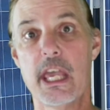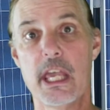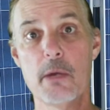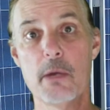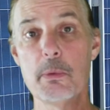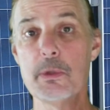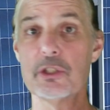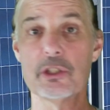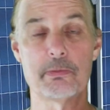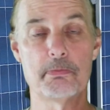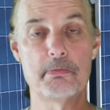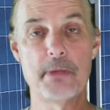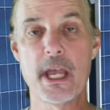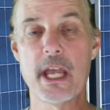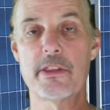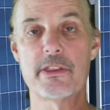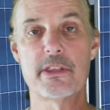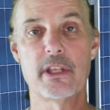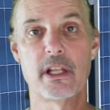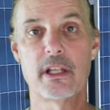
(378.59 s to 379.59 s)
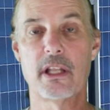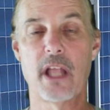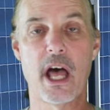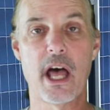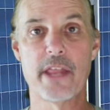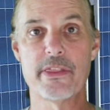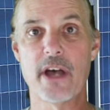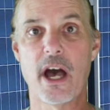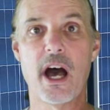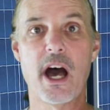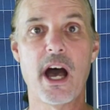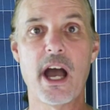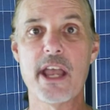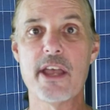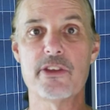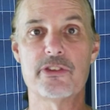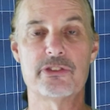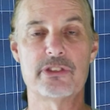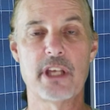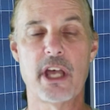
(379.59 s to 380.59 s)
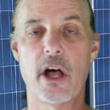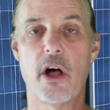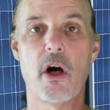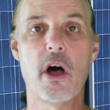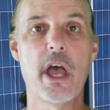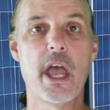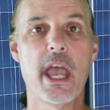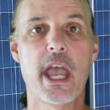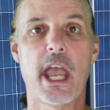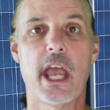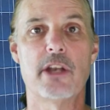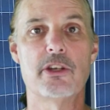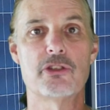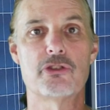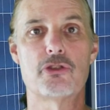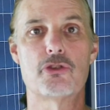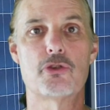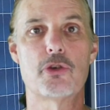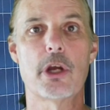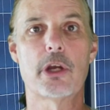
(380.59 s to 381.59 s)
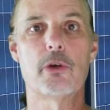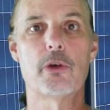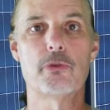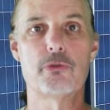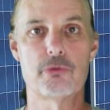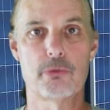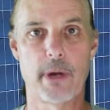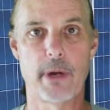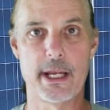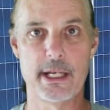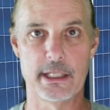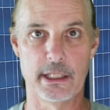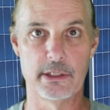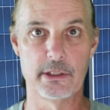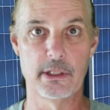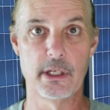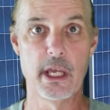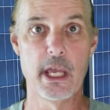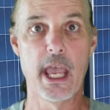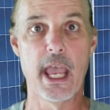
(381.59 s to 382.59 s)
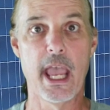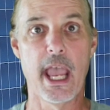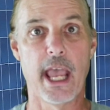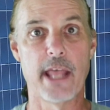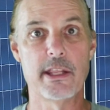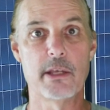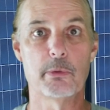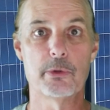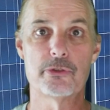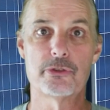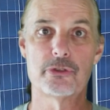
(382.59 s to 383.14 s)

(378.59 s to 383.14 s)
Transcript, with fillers: It would just pick the, the highest cell and just trickle drain it. And it would